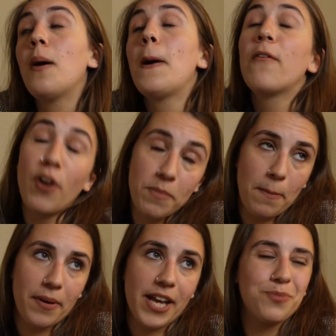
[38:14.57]
from
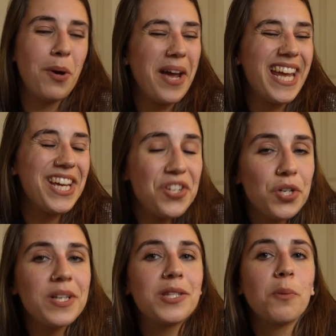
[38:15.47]
Knit Picks, but my
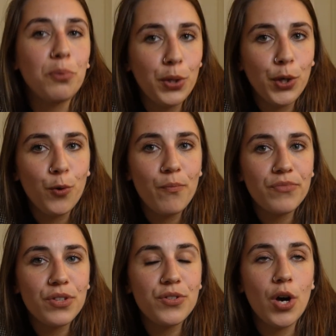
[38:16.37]
issue is the blue.
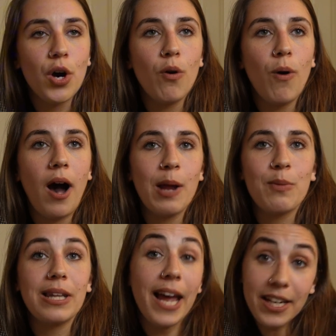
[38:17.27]
So I
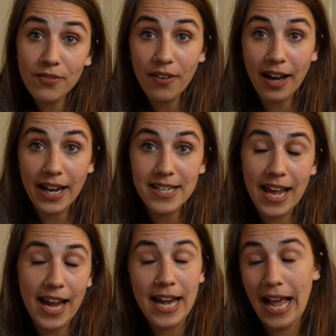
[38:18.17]
would like to find
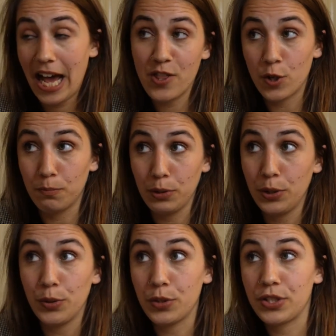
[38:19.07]
a heathered
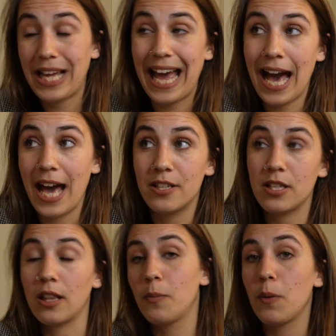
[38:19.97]
blue just to add
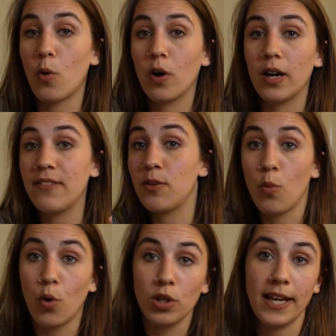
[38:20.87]
a little bit more, even
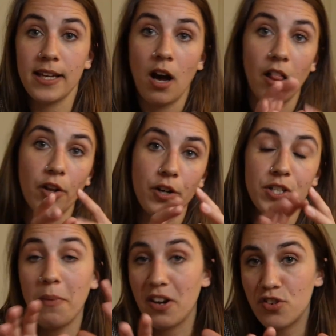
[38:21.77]
more like color
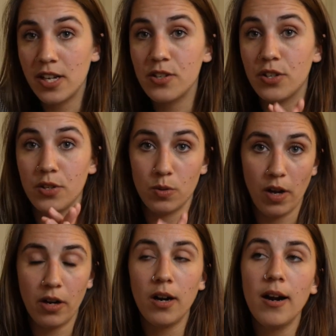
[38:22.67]
dimension to the
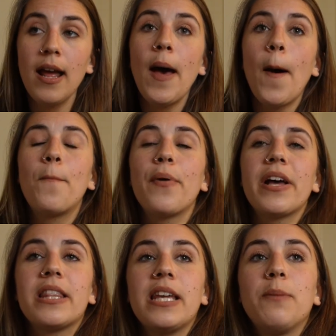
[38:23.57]
sweater.
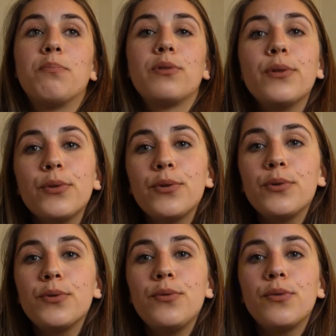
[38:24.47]
But the
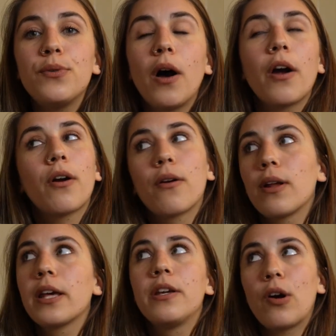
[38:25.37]
blue
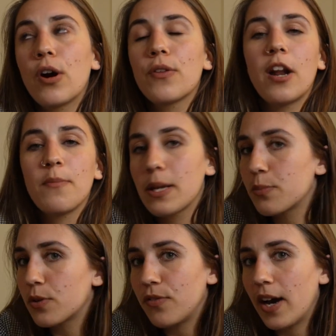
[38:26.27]
acrylic yarn that I've been able
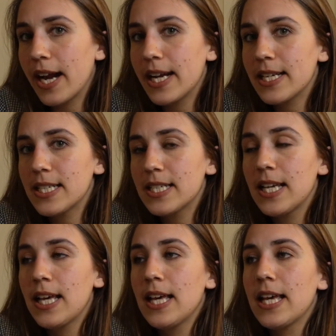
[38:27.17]
to find
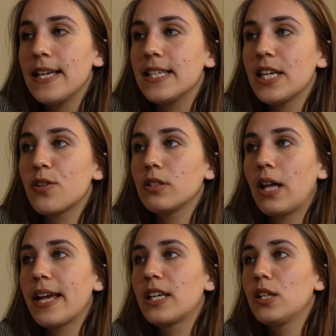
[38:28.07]
is either
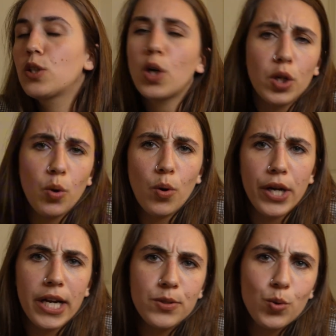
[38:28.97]
like
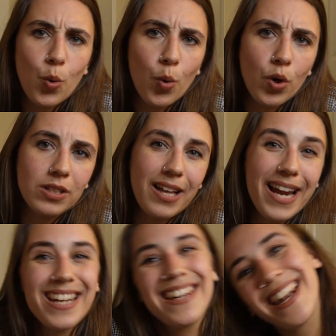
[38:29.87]
turquoise or
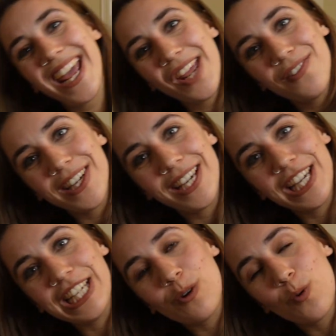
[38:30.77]
like
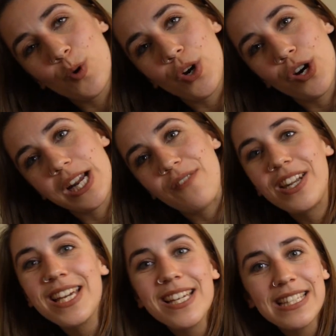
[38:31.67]
navy, or if
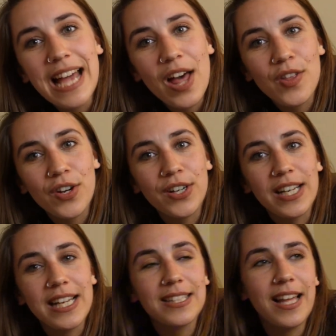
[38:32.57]
it is heathered,
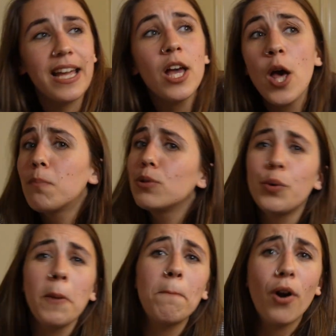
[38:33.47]
it's like blue
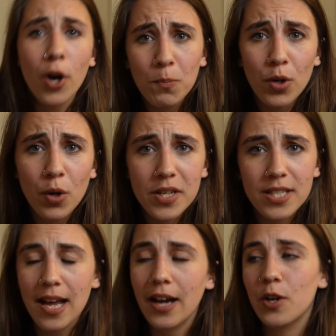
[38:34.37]
and purple, which is
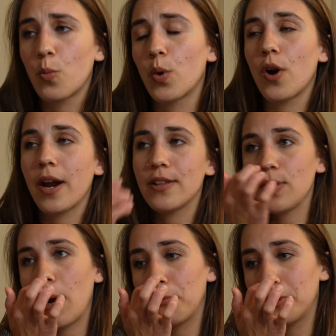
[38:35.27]
not gonna work. And so
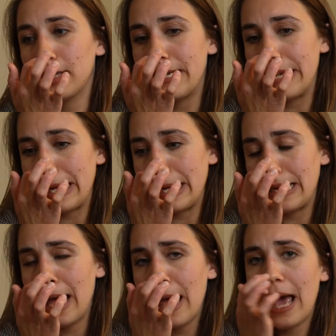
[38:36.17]
I really
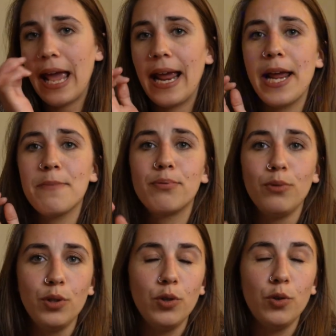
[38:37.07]
need a
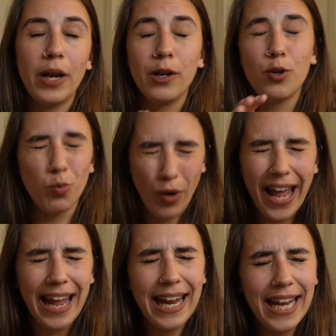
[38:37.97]
blue and
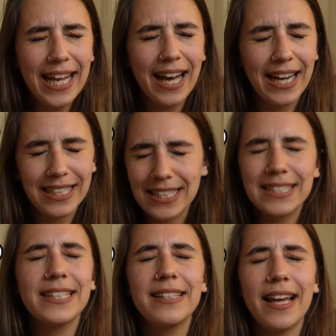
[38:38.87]
gray,
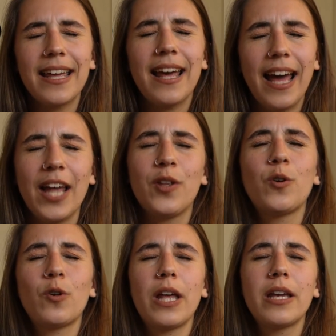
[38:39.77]
ideally like heathered,
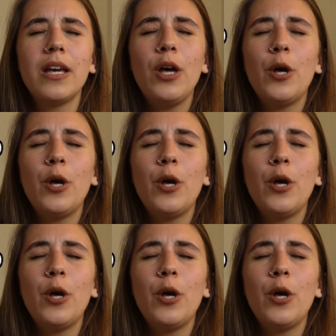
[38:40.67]
or like